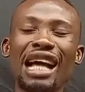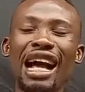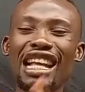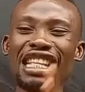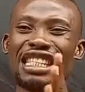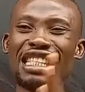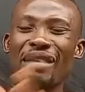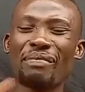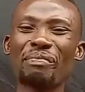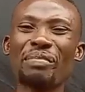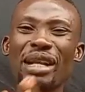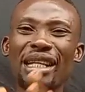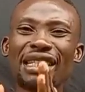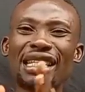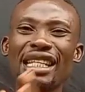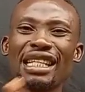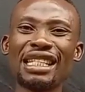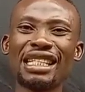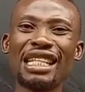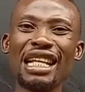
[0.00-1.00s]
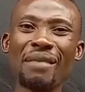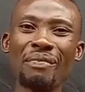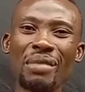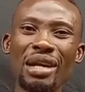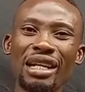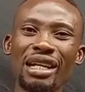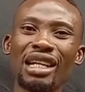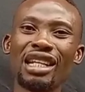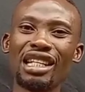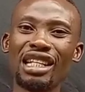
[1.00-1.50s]
and separated them
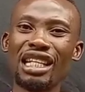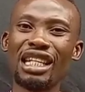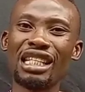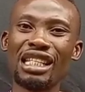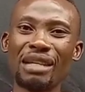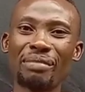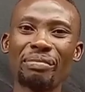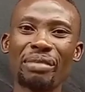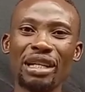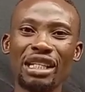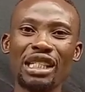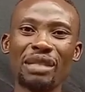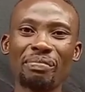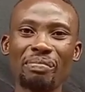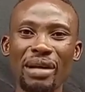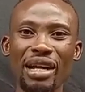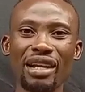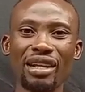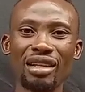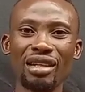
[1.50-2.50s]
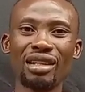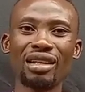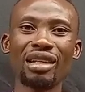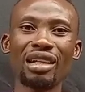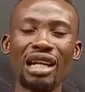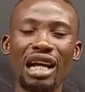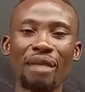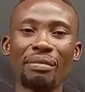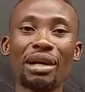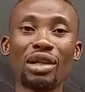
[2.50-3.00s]
again in a separate pen,
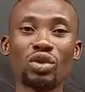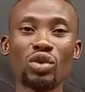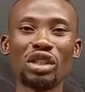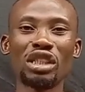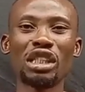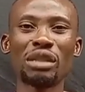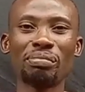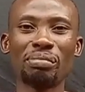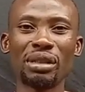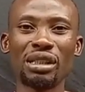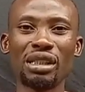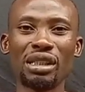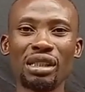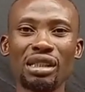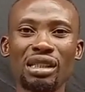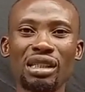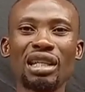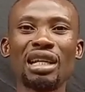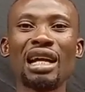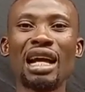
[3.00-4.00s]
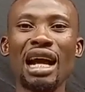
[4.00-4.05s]
about 20 pieces.